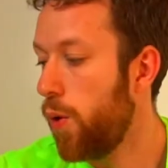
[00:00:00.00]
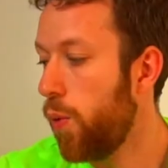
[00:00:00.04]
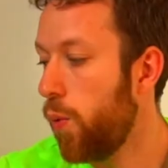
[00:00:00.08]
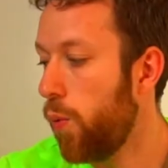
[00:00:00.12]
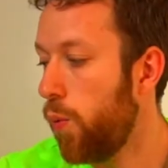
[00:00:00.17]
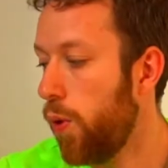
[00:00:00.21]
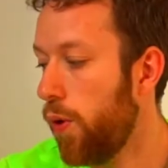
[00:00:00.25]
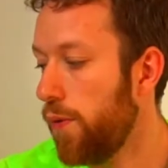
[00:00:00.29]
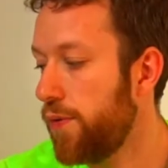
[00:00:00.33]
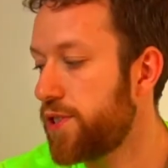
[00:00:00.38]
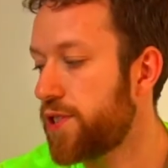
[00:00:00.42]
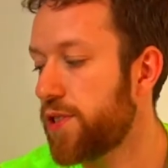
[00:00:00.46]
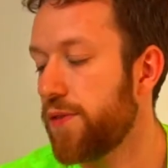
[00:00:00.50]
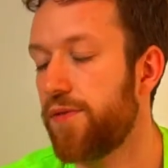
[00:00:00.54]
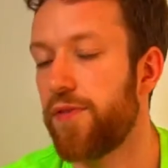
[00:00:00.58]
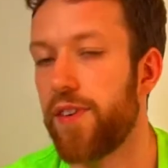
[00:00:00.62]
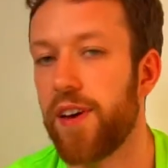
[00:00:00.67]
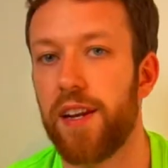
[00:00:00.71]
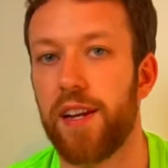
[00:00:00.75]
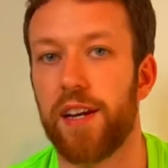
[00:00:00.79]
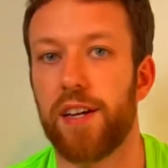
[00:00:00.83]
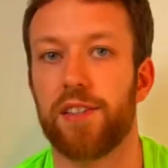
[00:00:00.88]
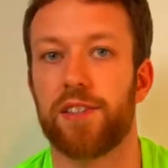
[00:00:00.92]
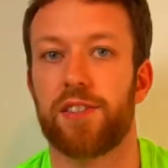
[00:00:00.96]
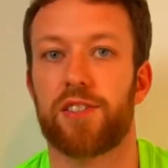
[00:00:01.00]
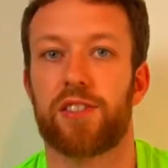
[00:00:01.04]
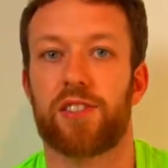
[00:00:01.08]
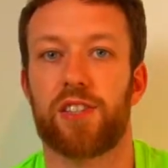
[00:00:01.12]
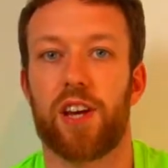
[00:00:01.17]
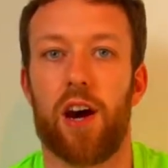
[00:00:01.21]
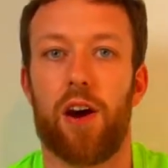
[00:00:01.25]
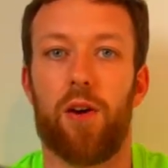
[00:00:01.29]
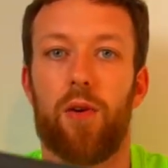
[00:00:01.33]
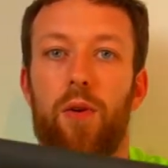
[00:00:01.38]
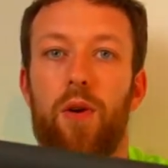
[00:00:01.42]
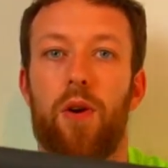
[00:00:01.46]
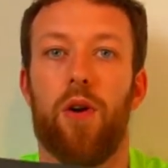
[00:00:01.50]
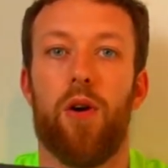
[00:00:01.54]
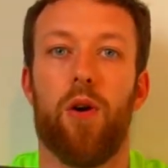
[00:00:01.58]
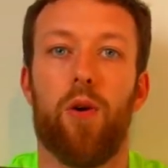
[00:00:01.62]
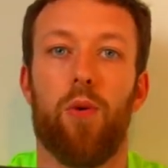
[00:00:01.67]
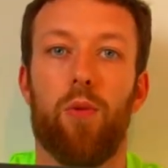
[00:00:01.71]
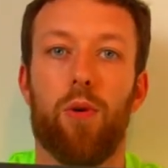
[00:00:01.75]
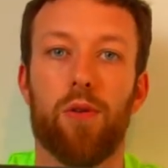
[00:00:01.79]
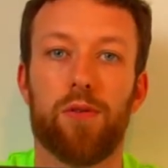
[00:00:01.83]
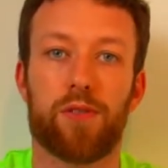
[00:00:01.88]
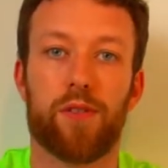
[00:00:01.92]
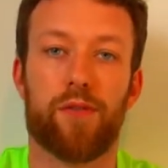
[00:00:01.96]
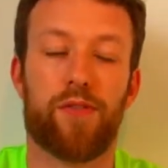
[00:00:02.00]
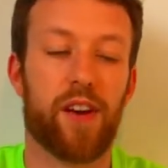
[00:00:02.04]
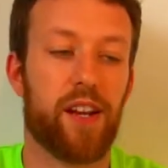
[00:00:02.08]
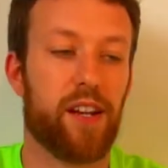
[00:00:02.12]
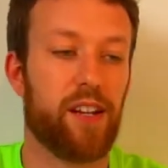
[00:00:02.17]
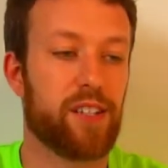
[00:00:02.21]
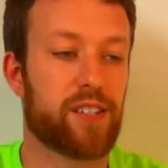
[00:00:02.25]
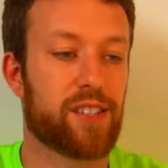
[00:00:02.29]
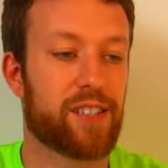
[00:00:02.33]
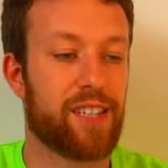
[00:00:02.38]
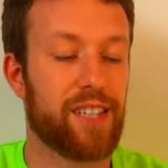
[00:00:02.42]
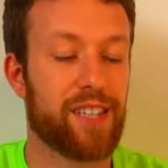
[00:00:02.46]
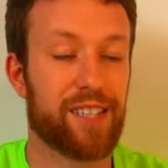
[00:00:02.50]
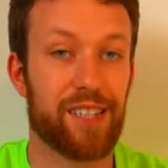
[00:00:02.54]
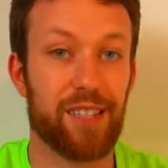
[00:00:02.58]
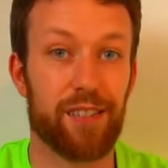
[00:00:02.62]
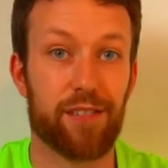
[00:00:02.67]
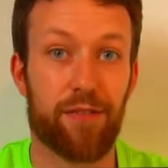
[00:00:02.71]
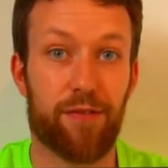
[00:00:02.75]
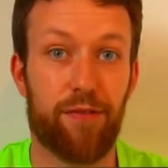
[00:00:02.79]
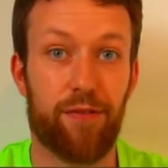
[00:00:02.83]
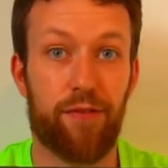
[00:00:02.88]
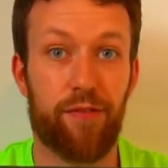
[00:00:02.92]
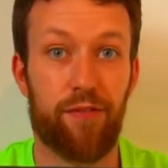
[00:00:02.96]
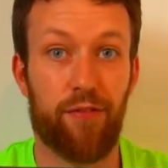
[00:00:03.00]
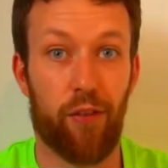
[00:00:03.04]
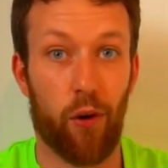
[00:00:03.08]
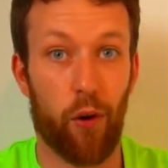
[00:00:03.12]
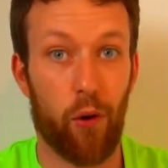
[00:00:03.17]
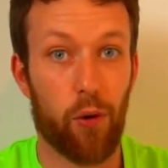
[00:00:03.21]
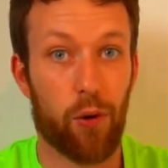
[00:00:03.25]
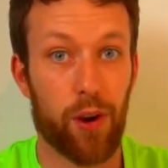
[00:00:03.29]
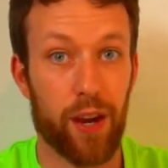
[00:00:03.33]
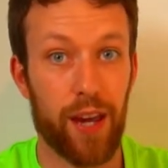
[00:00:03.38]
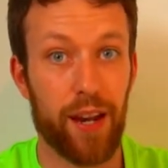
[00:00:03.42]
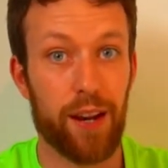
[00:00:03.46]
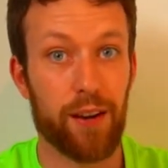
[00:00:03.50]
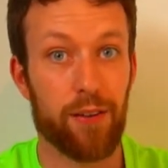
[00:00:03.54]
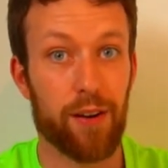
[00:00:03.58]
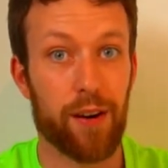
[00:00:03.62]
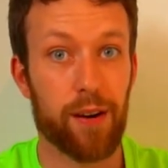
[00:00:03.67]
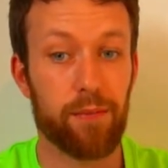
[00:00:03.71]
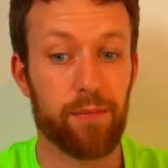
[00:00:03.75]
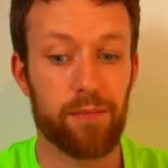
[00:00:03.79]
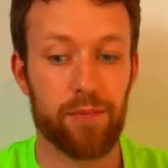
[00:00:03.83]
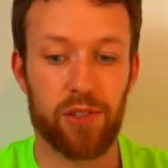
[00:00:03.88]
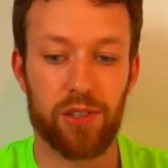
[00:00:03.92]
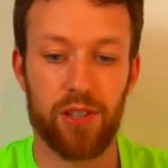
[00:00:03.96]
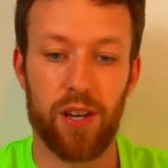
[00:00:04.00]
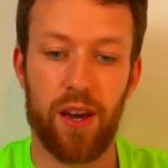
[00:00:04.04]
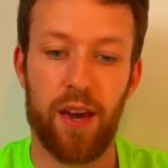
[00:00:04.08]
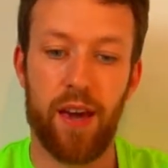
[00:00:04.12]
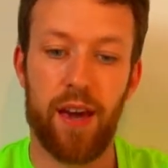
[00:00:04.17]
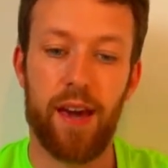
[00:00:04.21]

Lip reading: Wolverson Fitness. So, Wolverson Fitness, this is 4 kilograms.